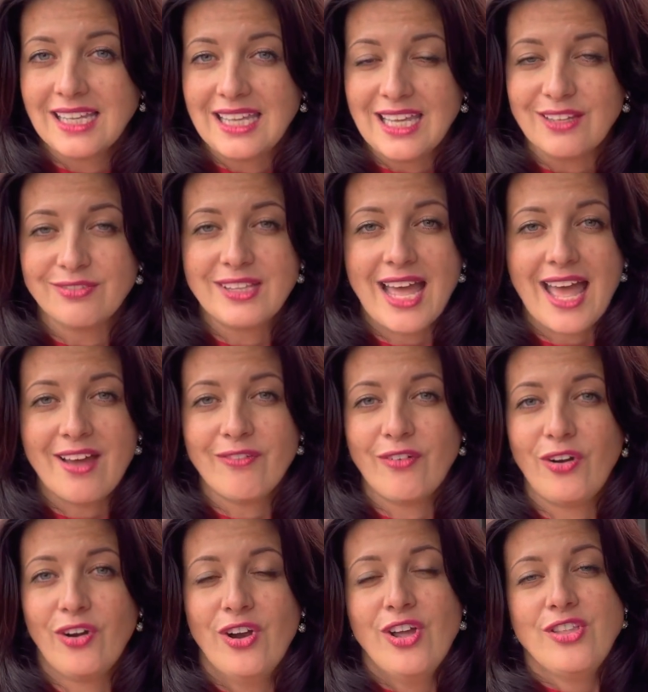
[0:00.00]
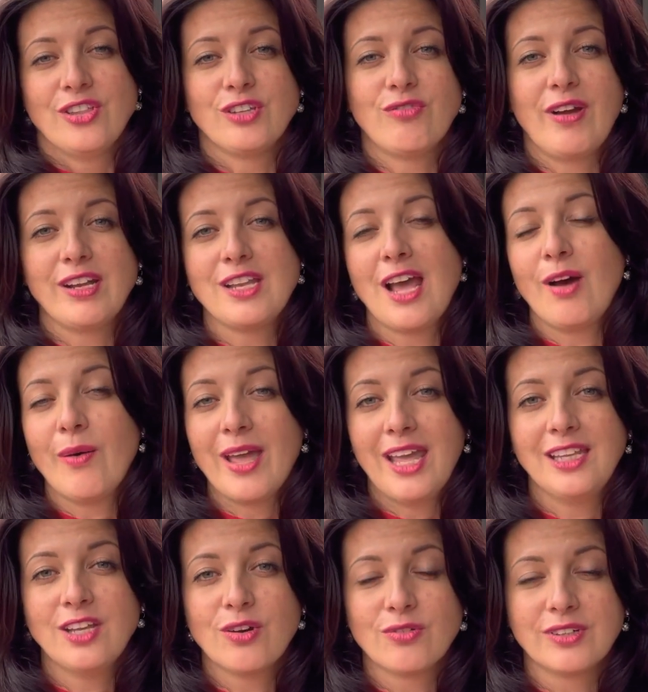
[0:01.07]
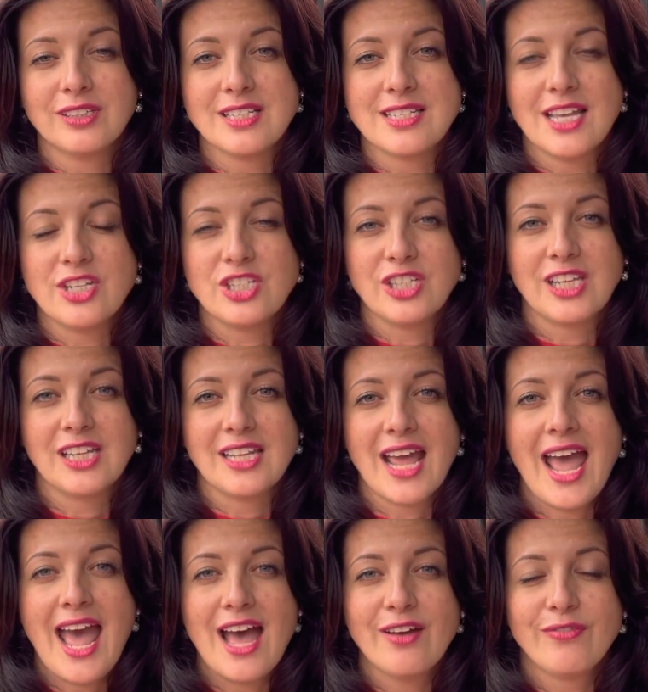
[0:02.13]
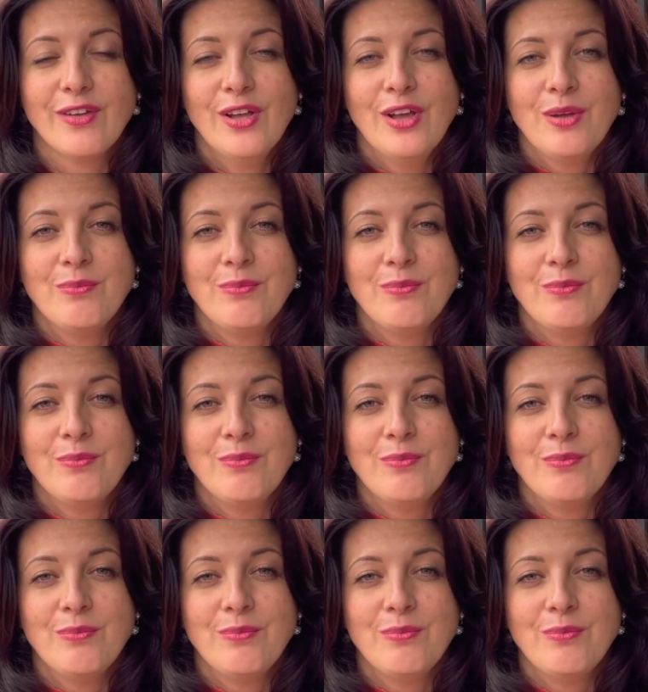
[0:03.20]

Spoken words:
gift ever that right now any organization can have,